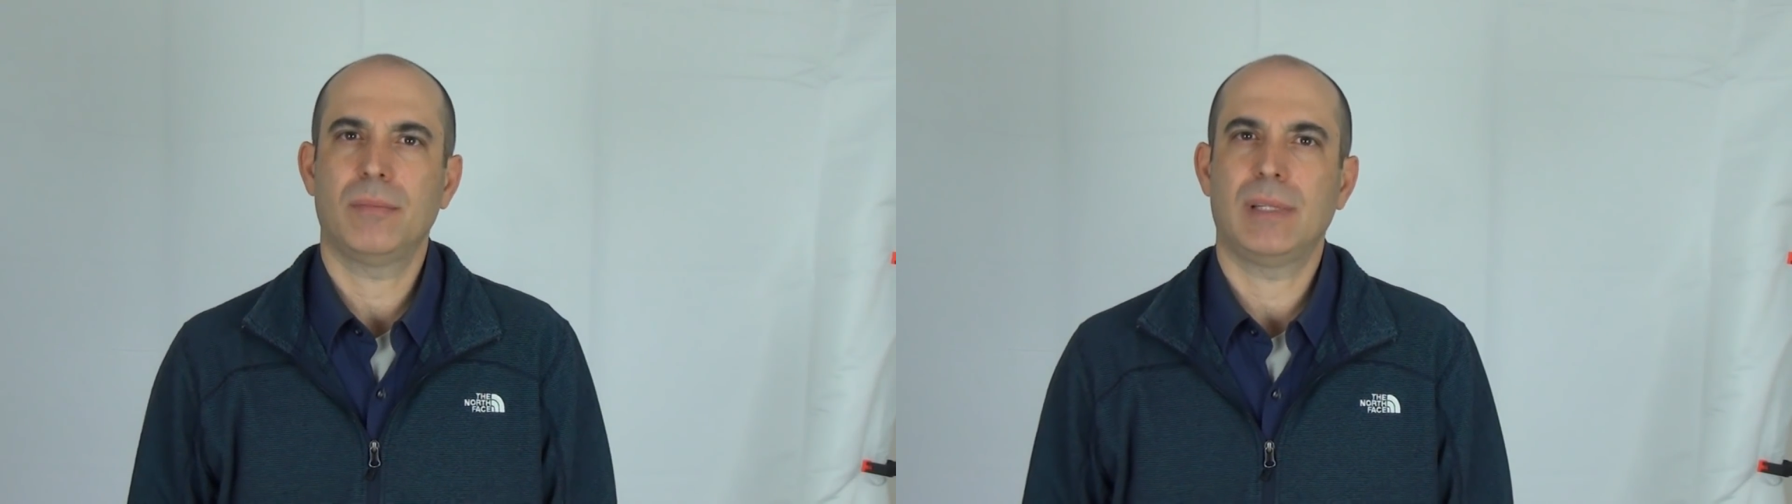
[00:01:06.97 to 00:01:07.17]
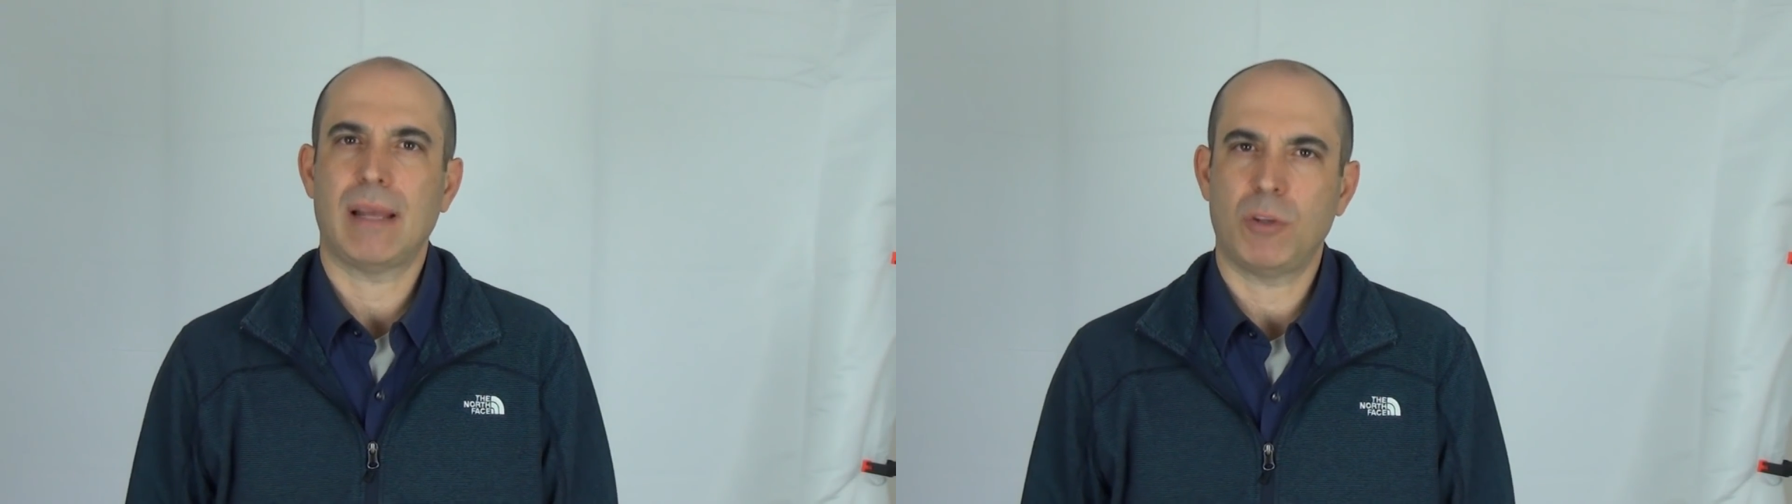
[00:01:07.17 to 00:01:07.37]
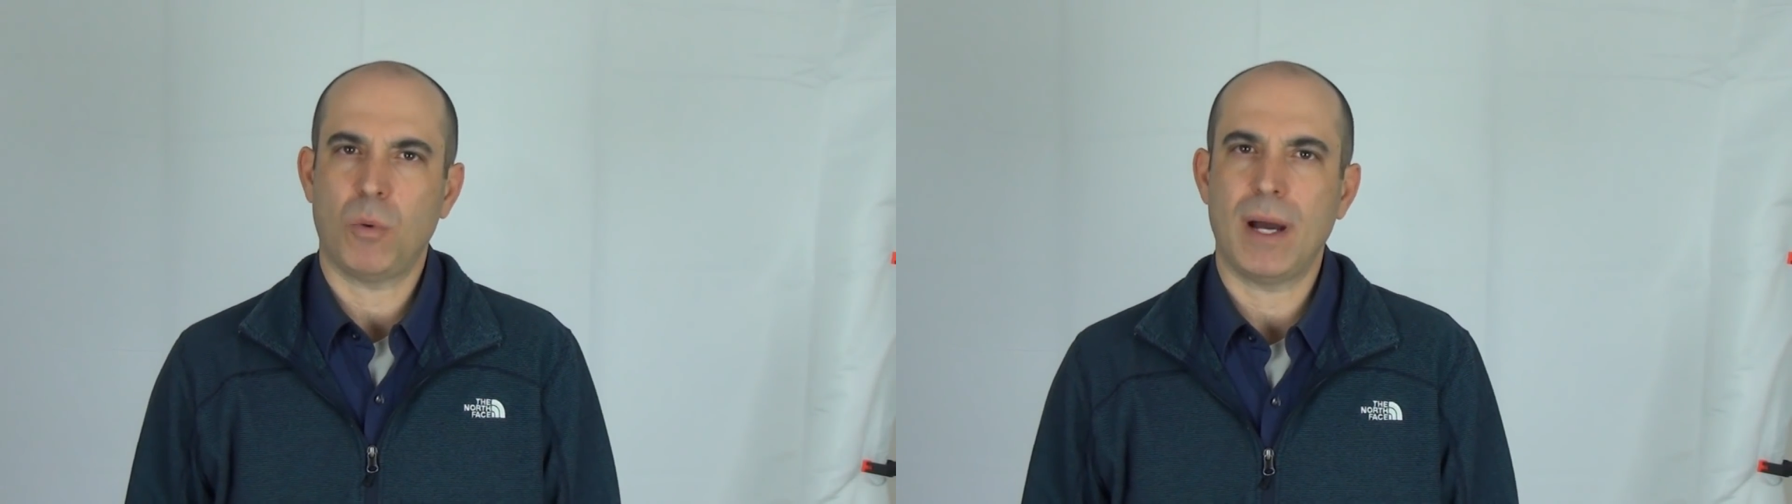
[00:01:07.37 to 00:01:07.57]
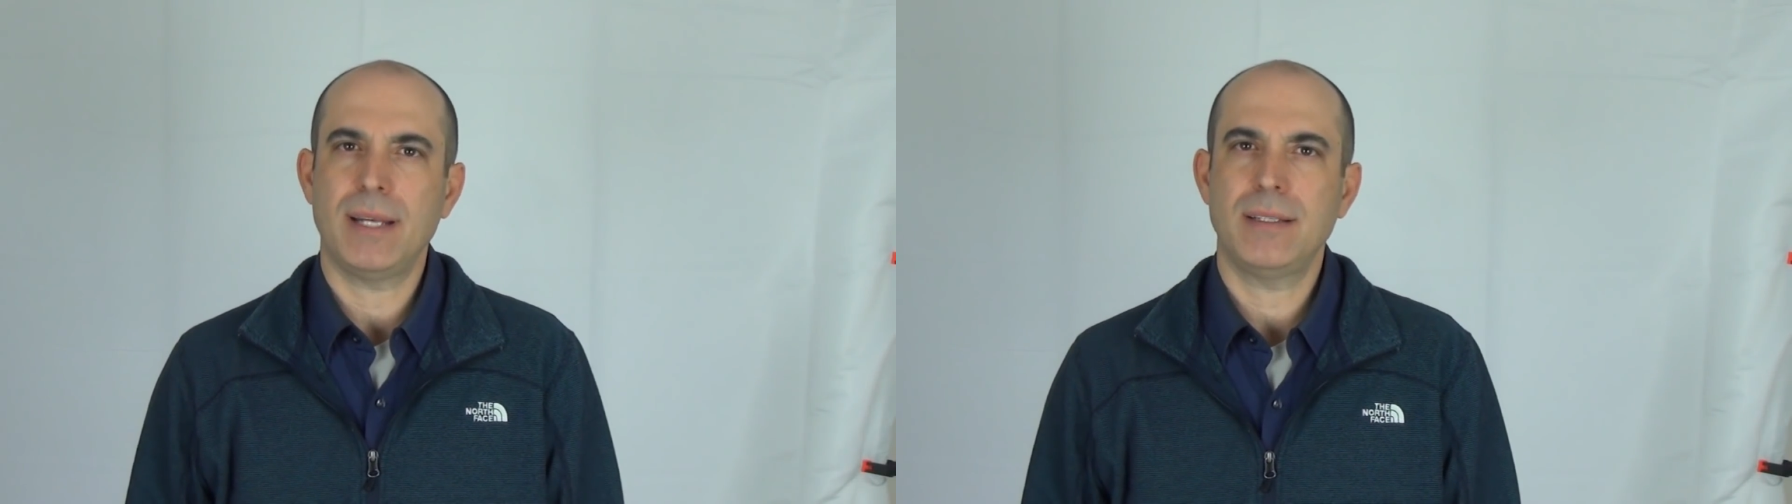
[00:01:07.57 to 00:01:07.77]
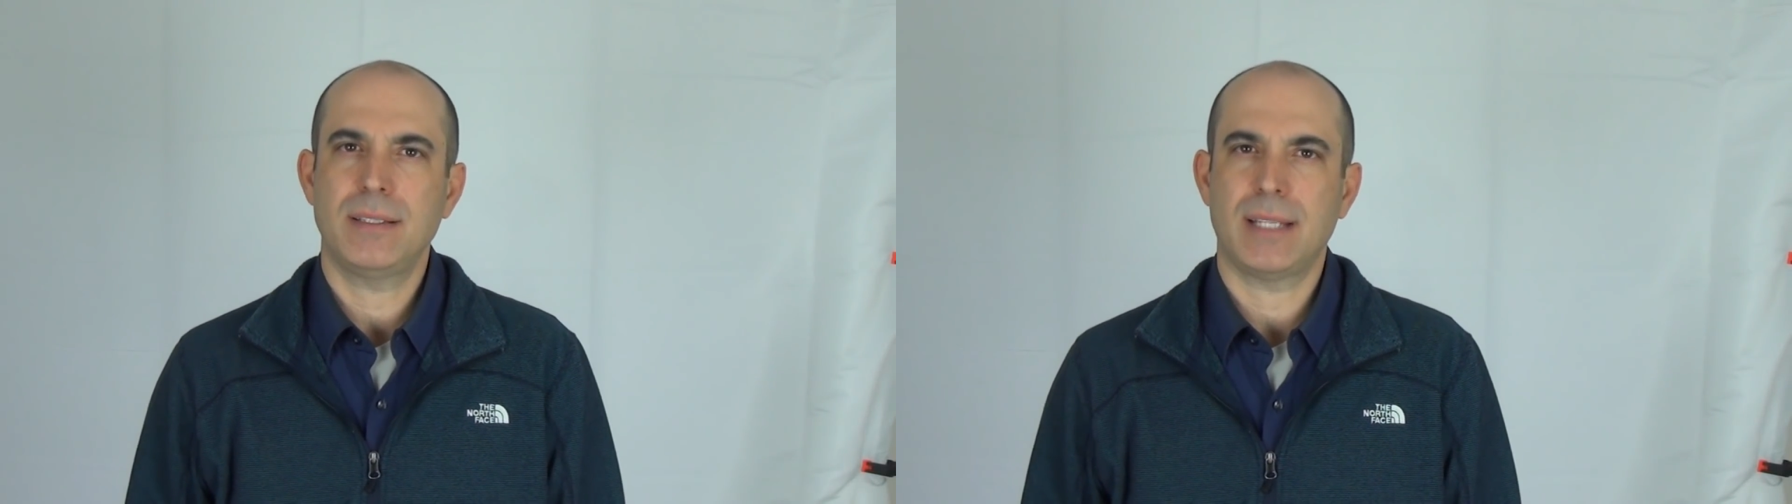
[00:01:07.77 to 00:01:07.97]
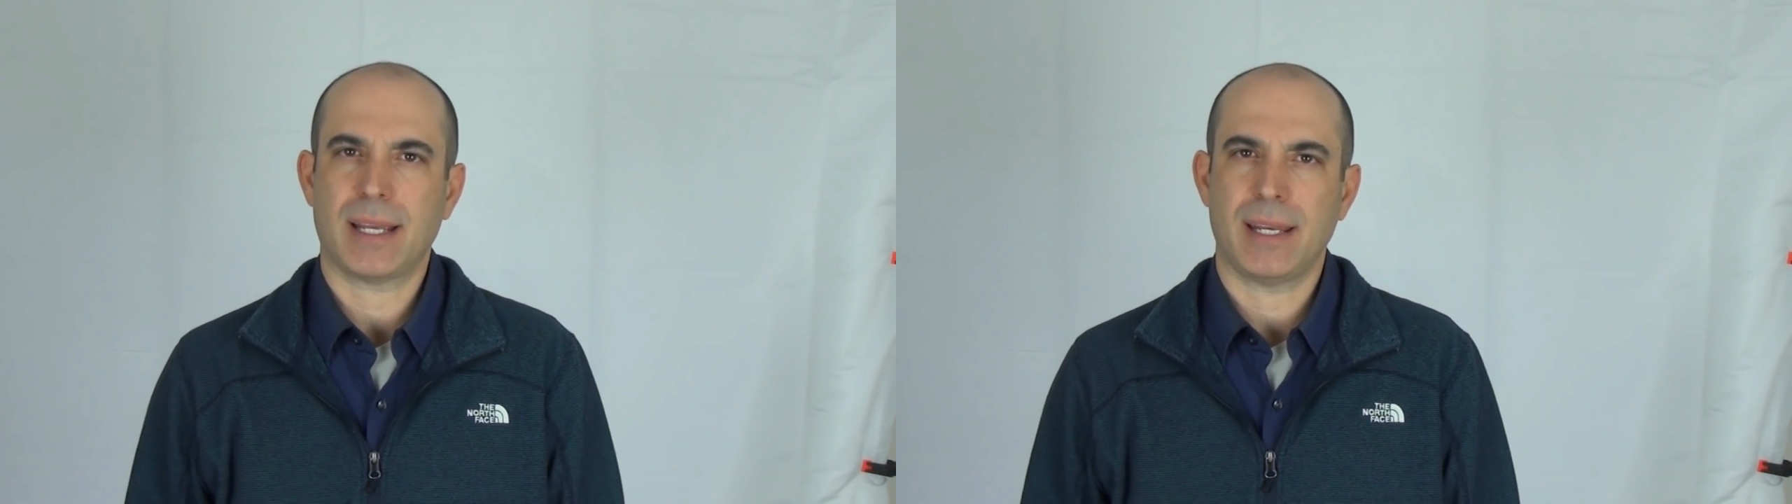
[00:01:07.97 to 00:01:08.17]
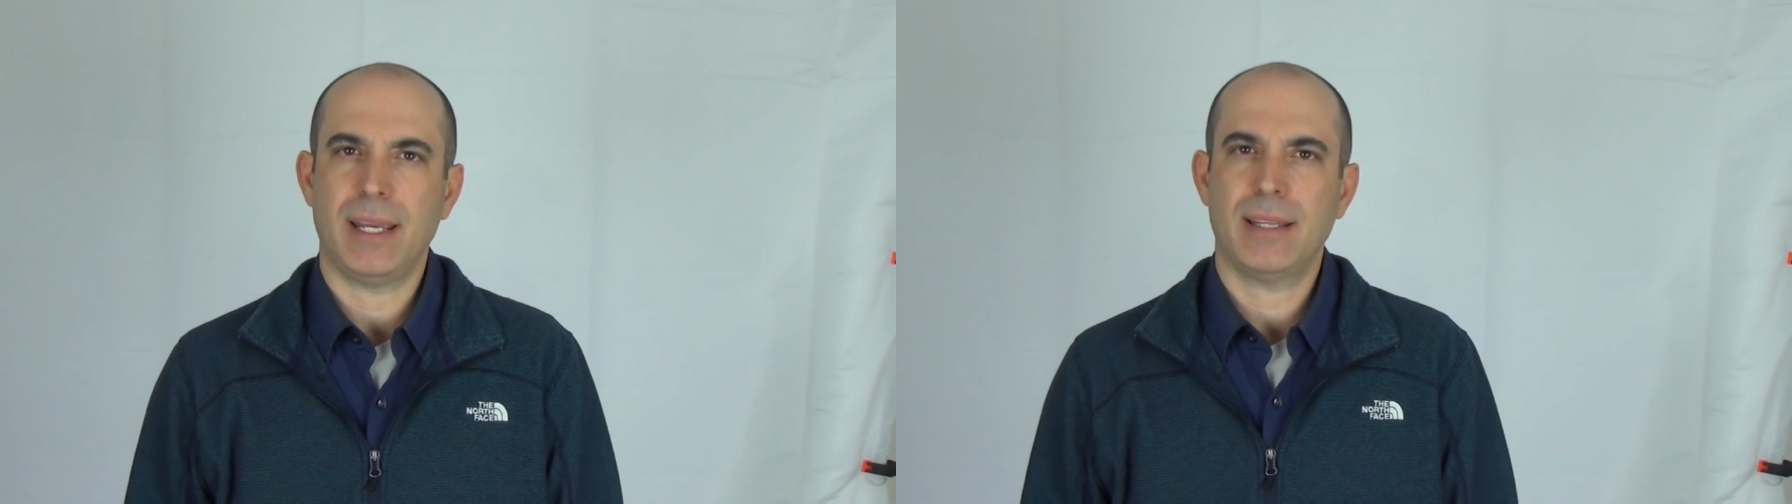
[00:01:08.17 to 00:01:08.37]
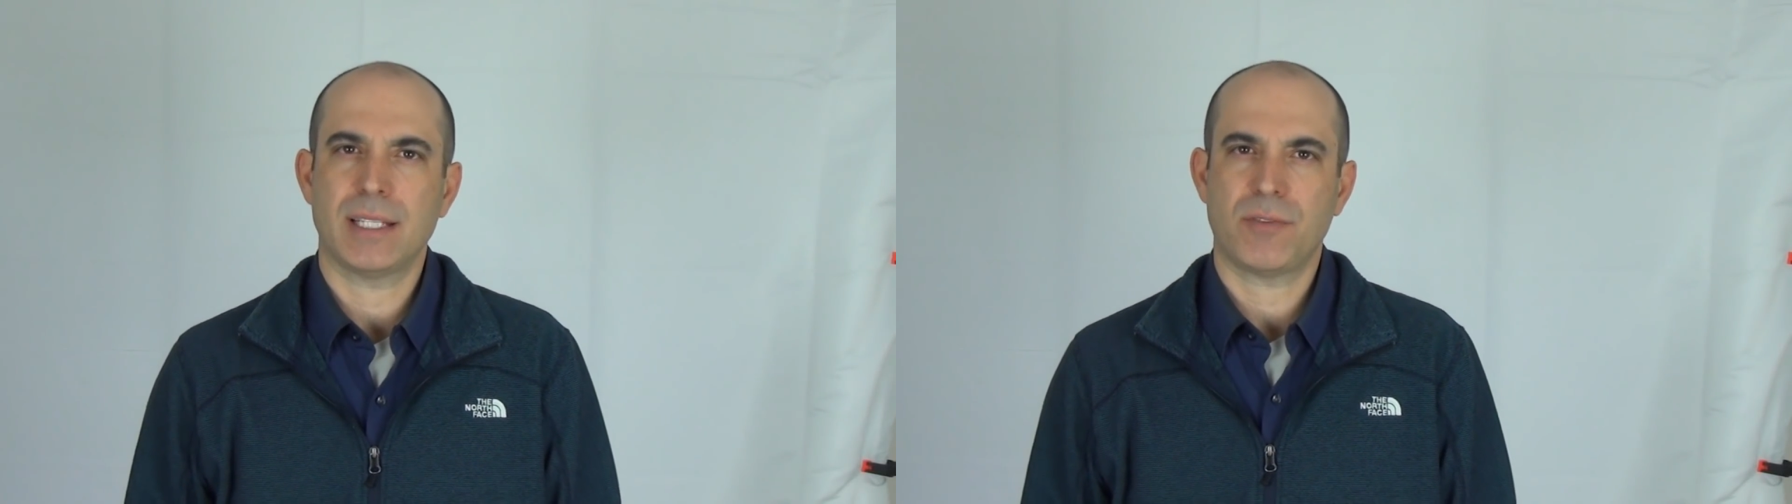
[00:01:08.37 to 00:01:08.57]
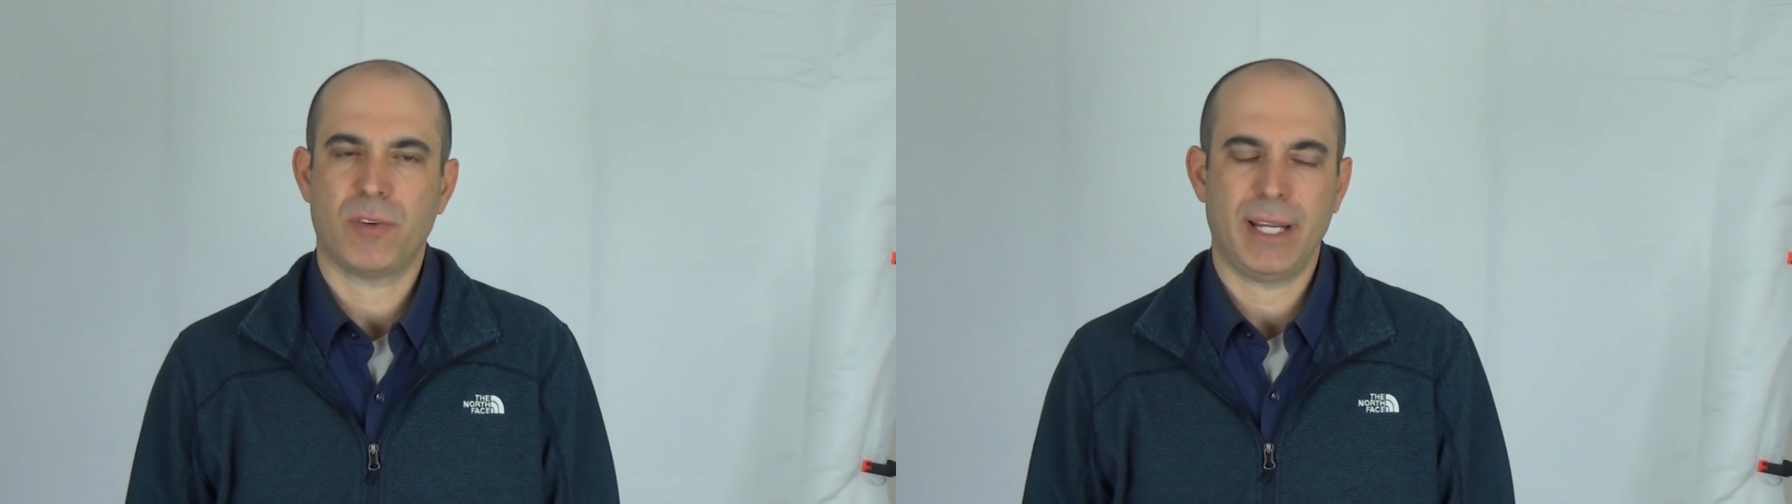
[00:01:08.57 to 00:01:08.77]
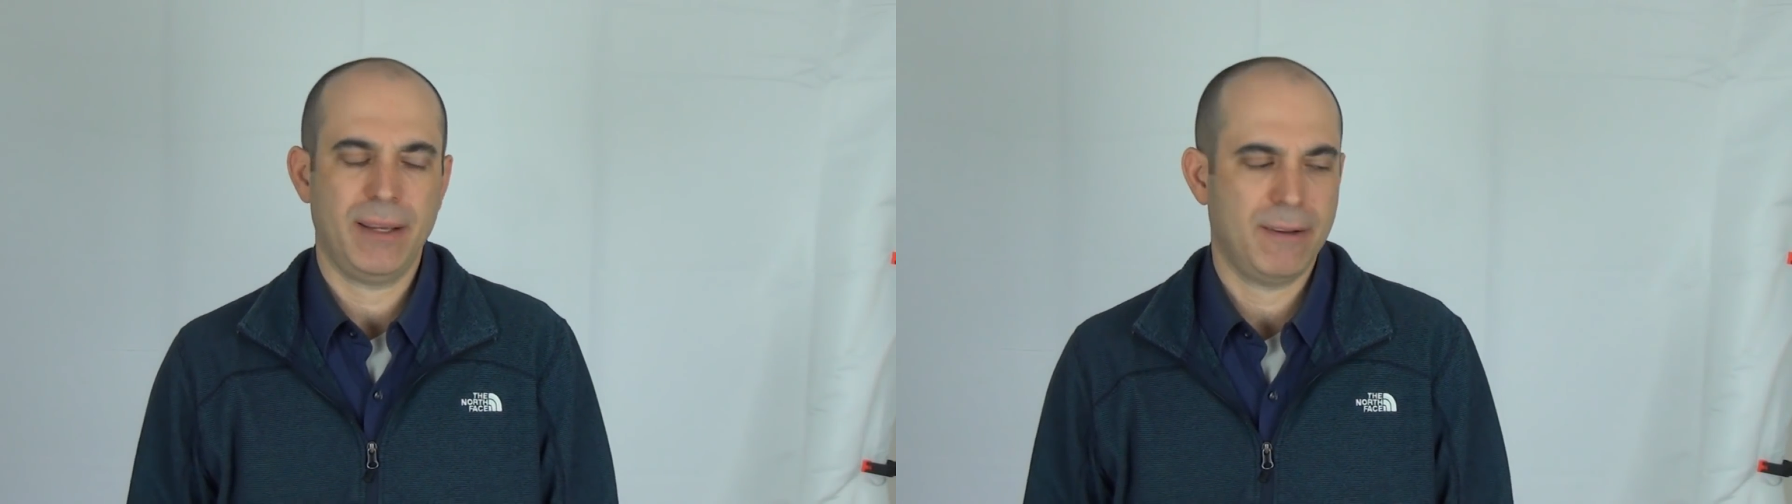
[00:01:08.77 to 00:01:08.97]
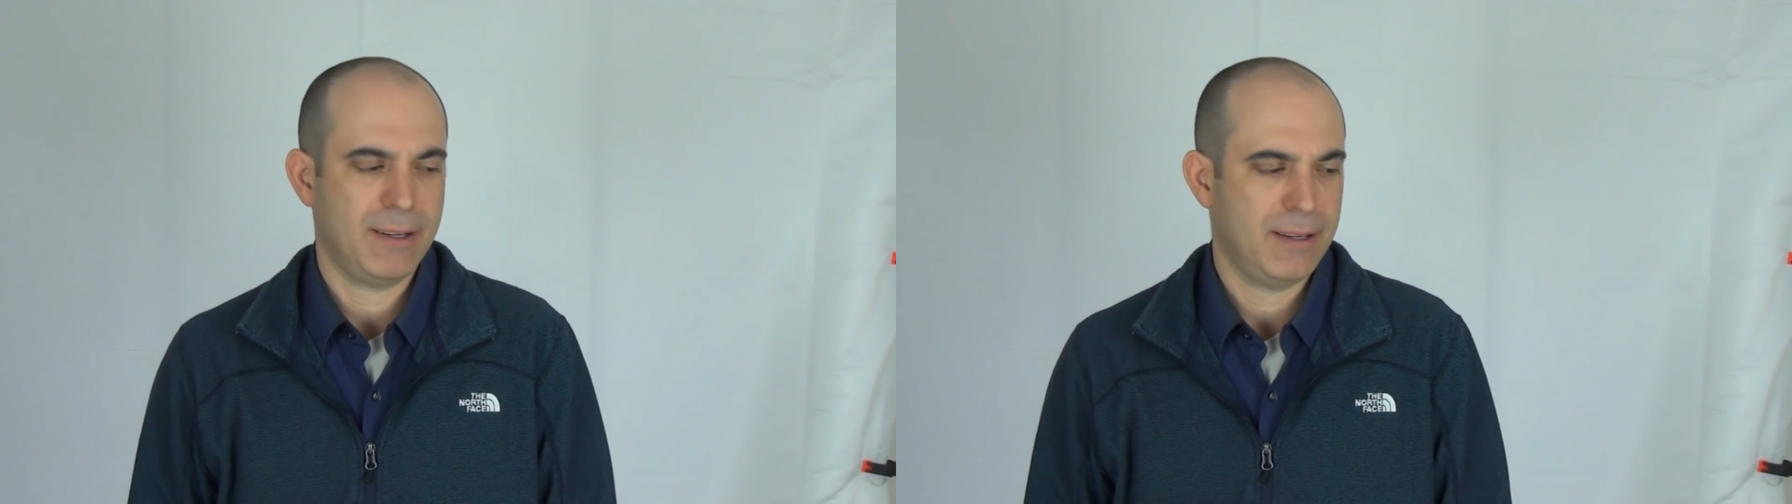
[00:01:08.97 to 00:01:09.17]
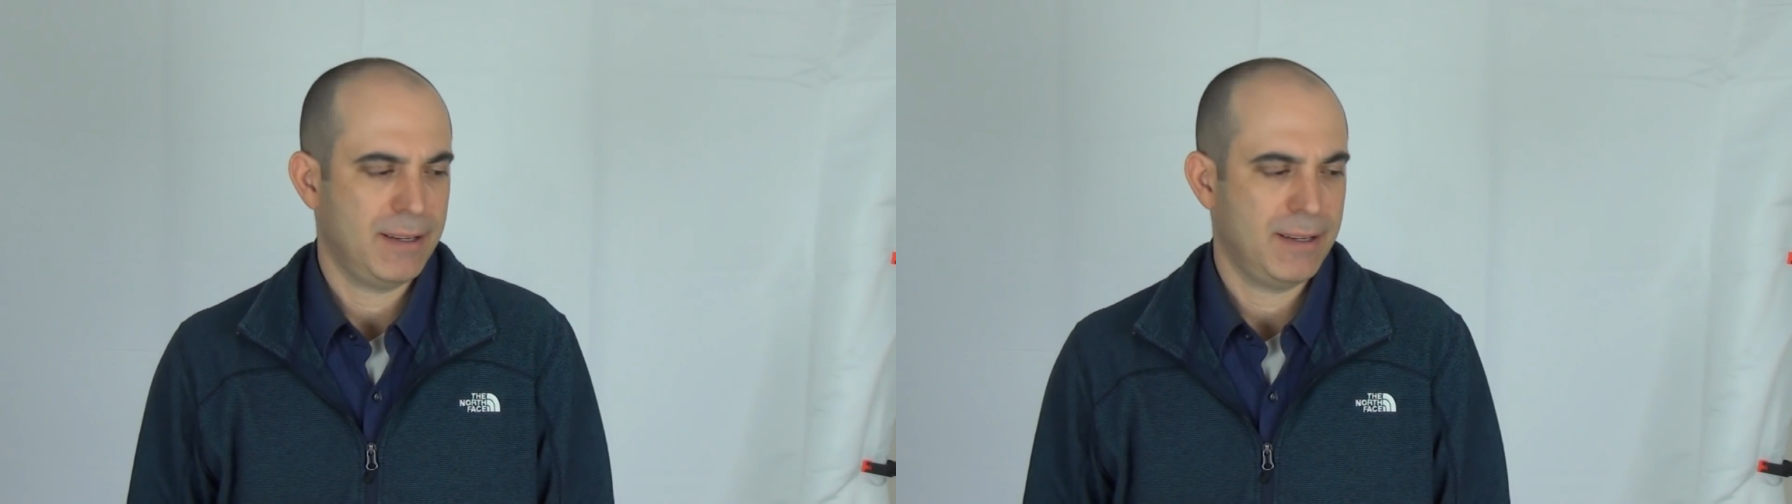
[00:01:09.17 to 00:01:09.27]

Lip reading: level 1 technique that's free